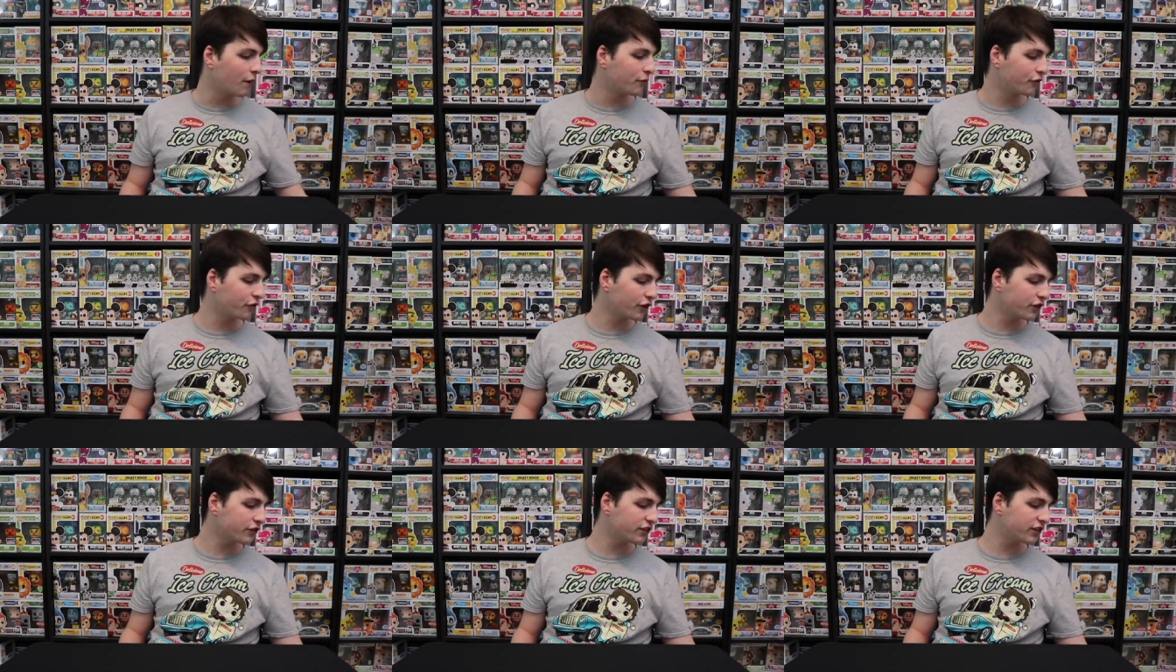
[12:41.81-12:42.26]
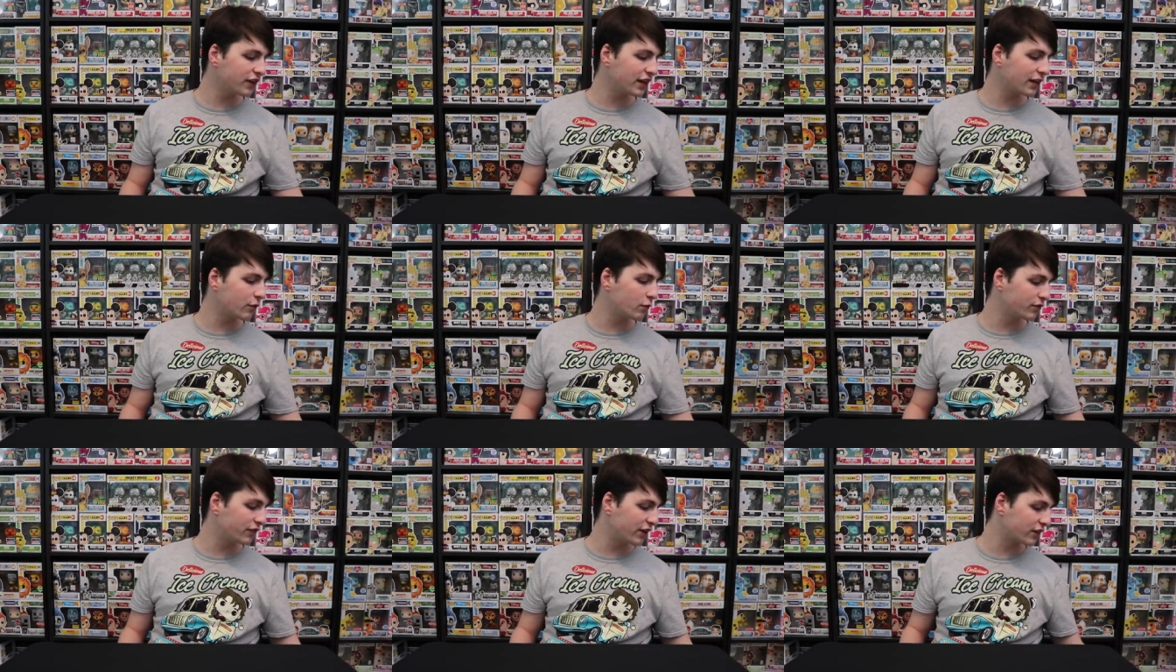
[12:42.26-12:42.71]
First
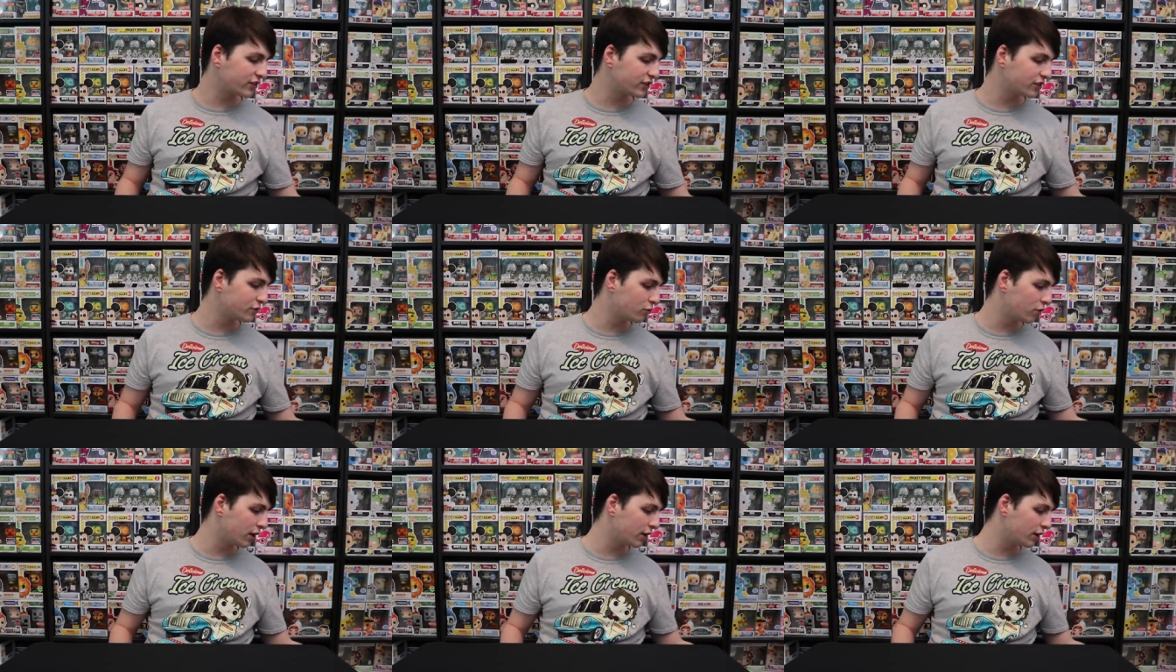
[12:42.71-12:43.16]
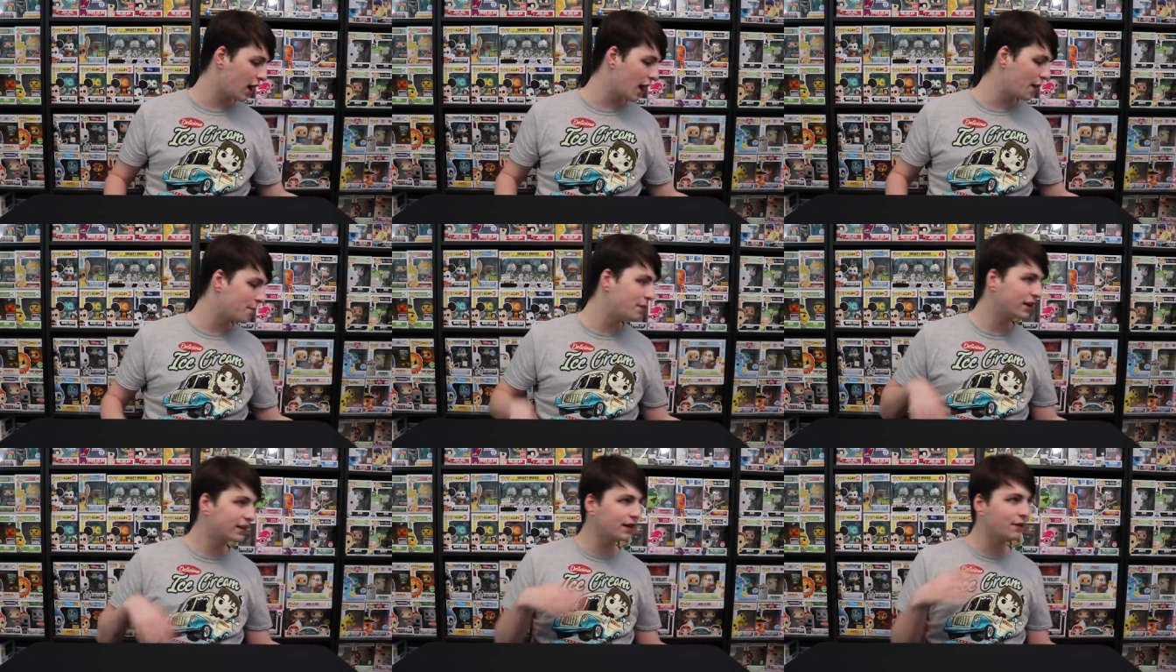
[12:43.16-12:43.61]
thing was actually what
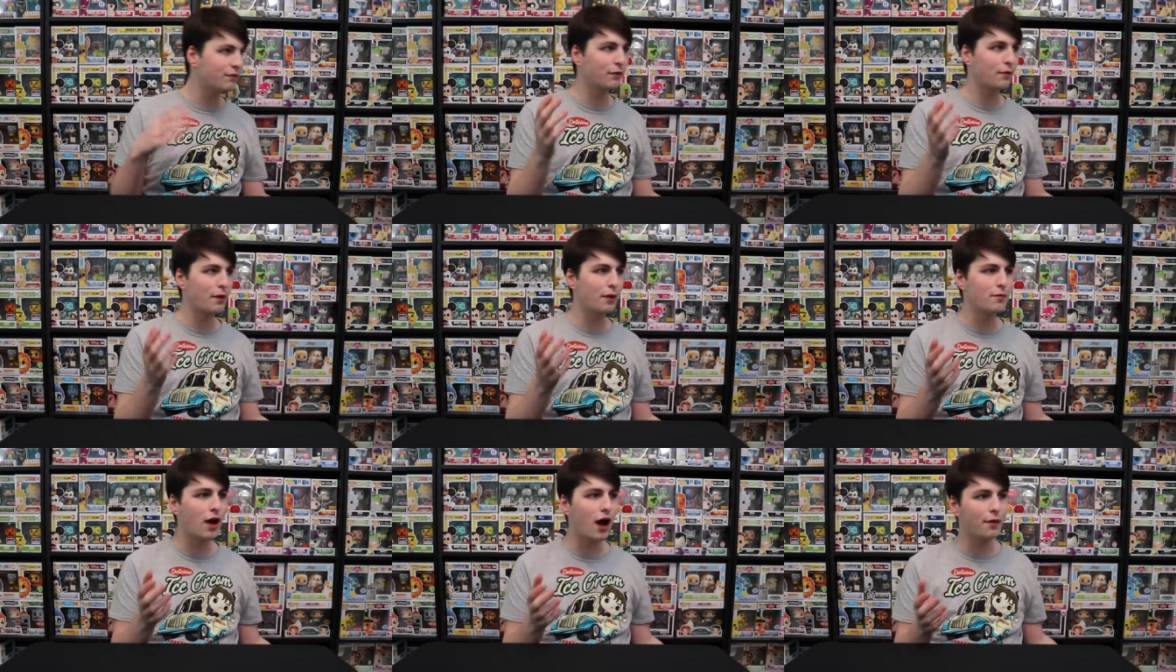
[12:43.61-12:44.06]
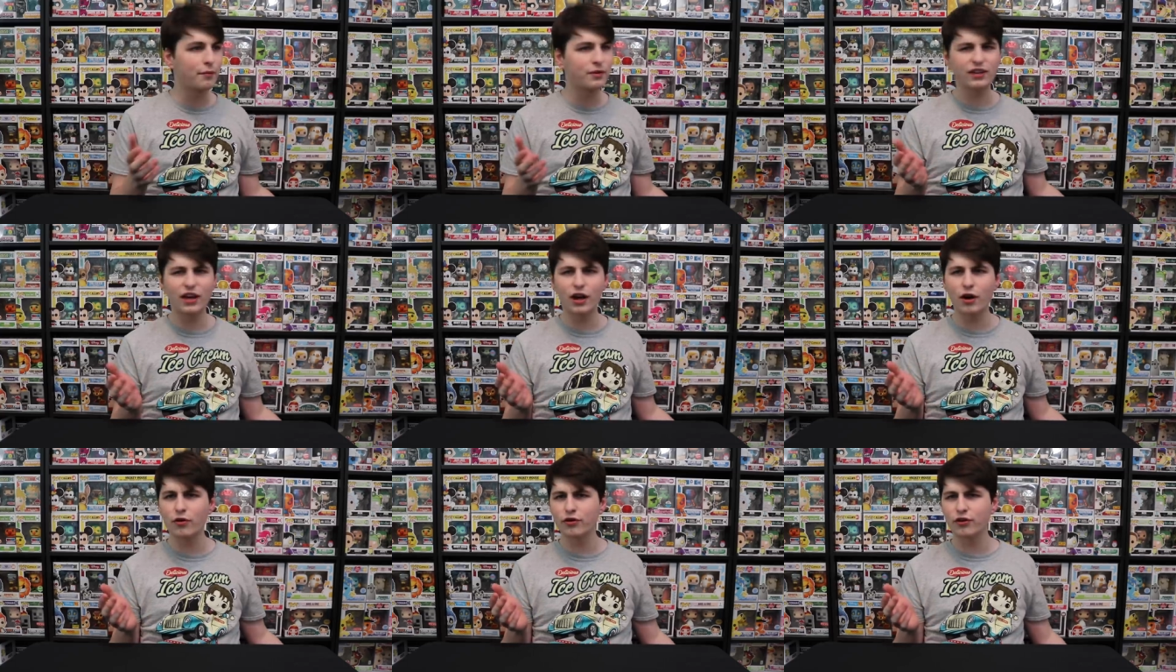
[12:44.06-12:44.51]
I picked up for my mom,
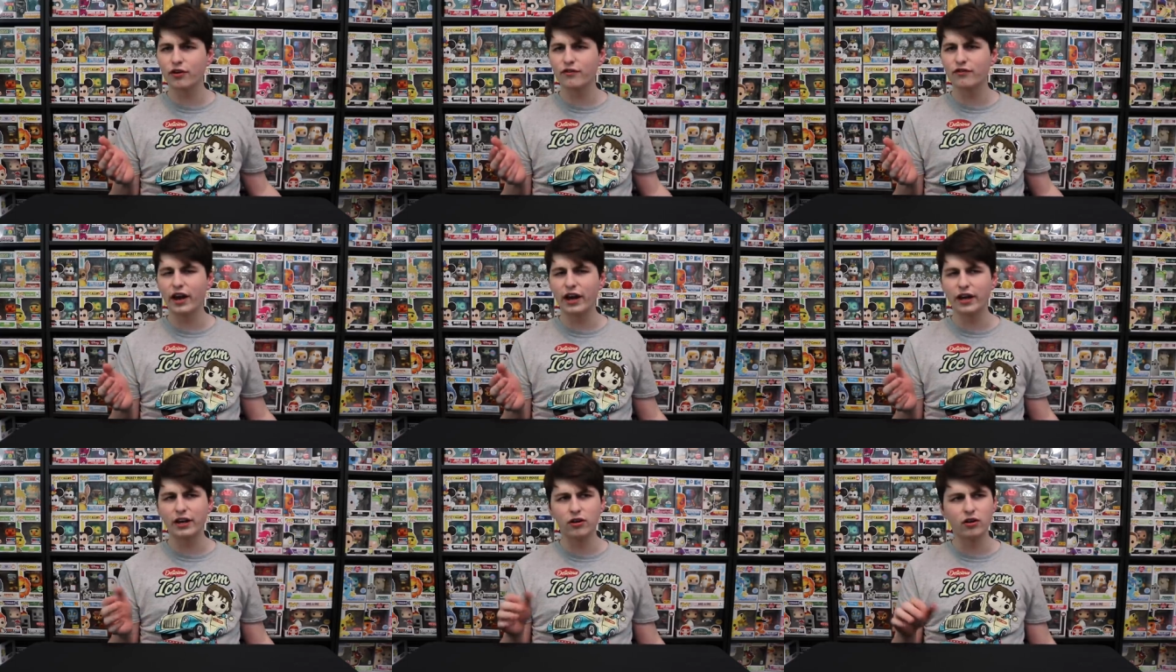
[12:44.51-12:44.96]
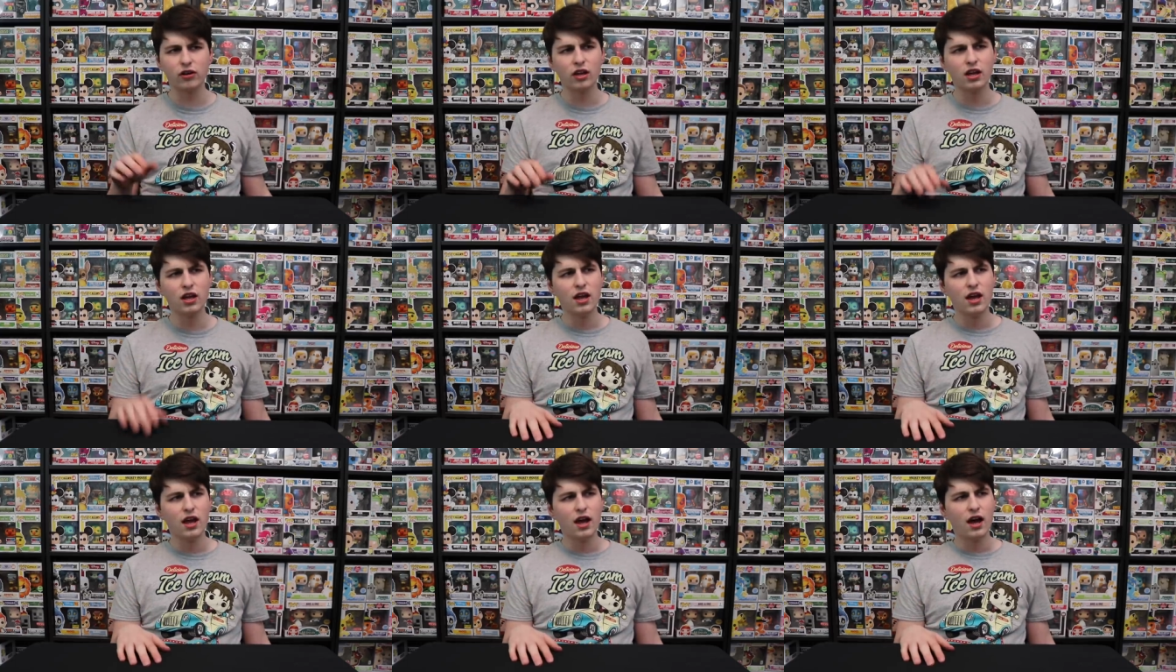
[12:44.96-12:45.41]
because I owed her a vinyl.
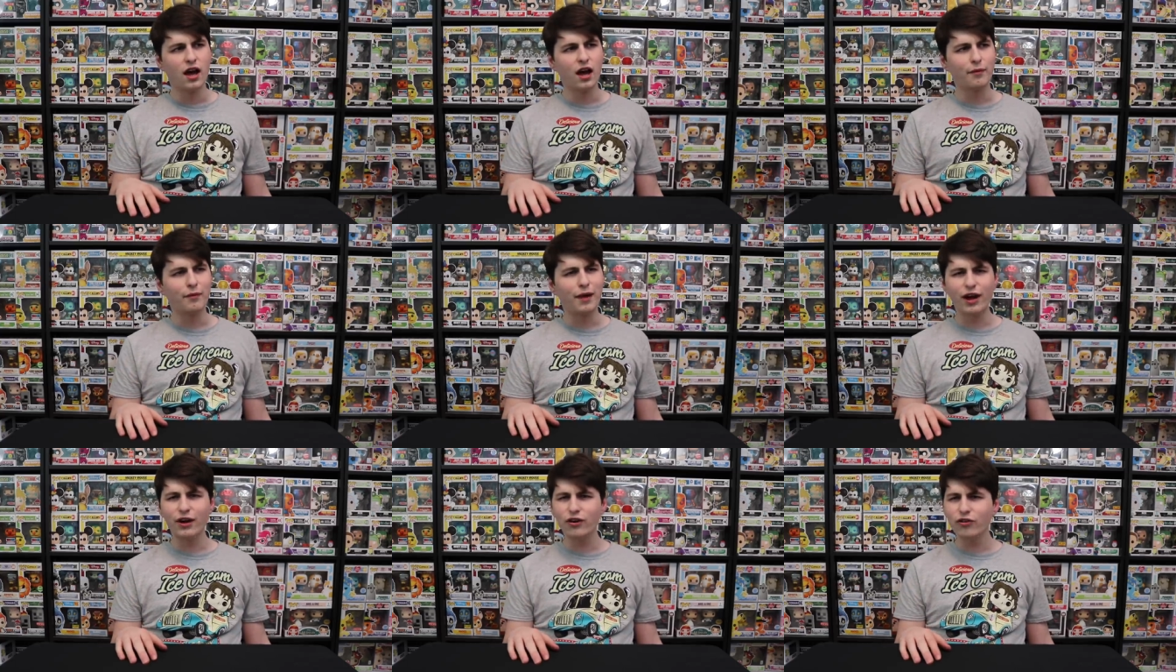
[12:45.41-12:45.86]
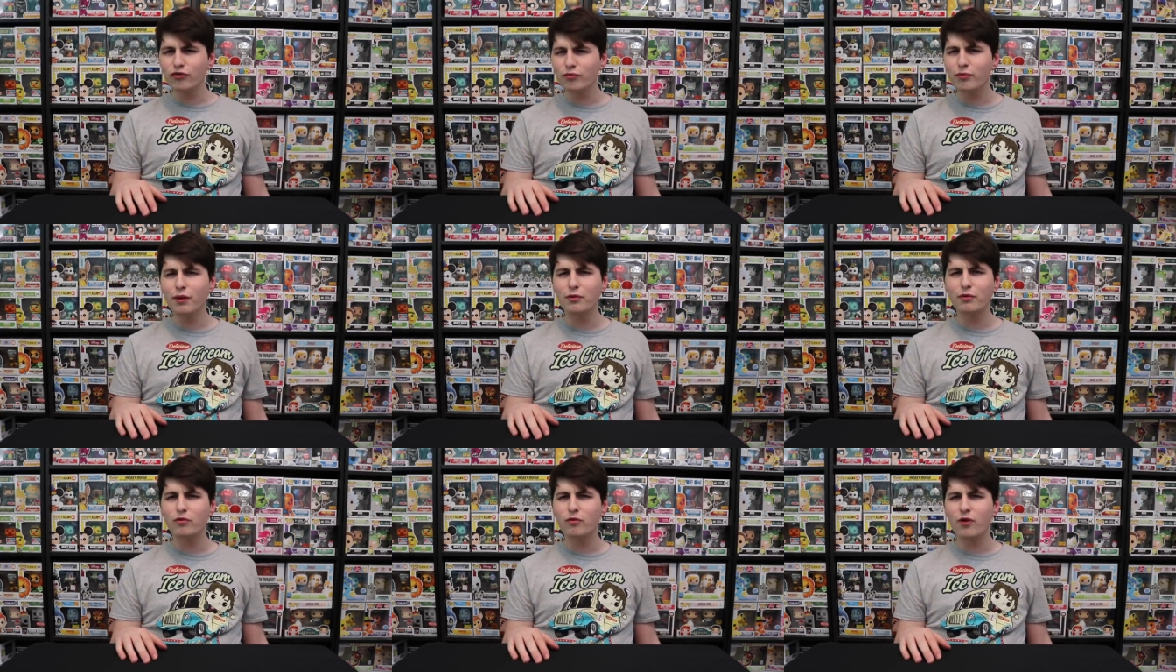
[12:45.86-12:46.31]
I don't
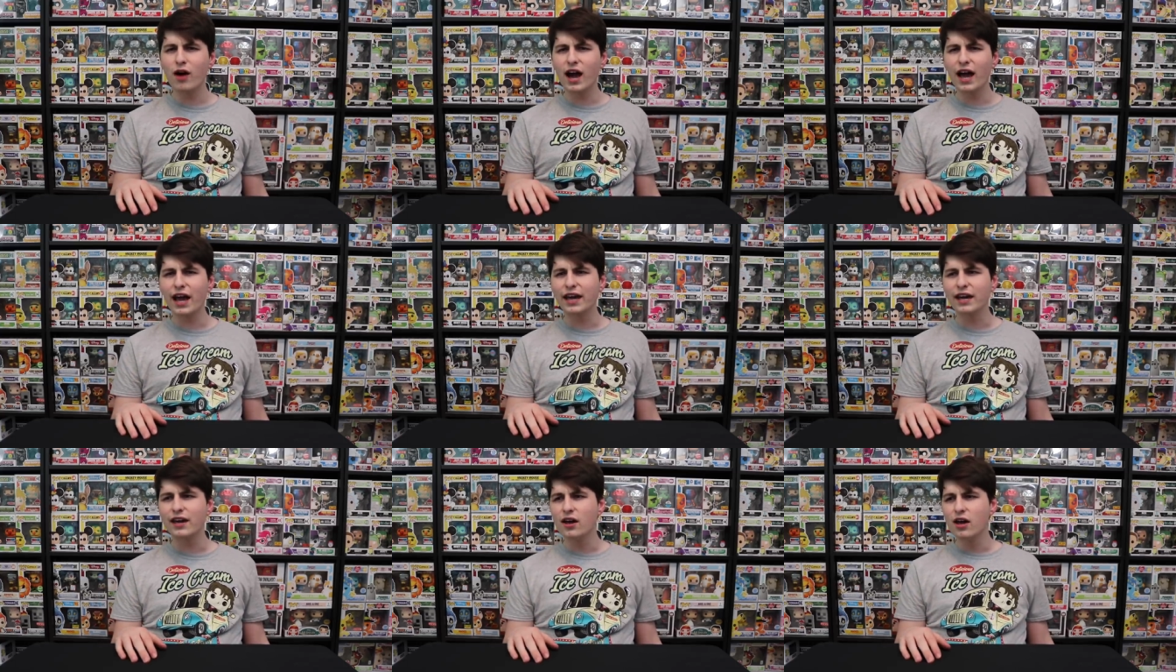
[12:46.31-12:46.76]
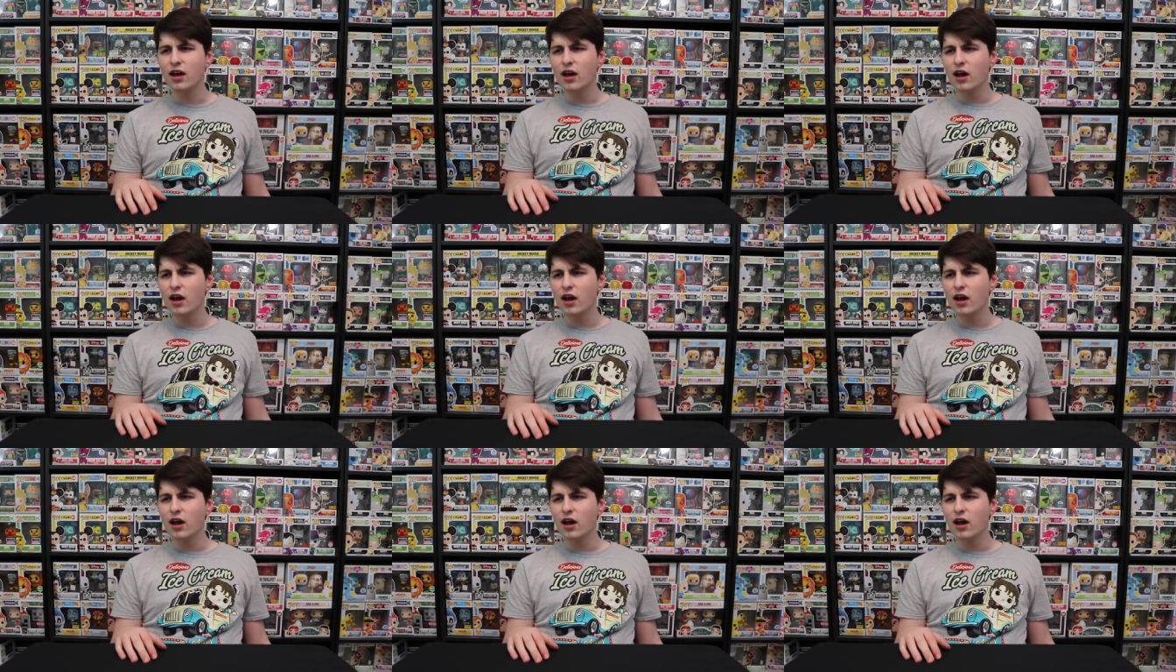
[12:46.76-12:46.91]
remember why.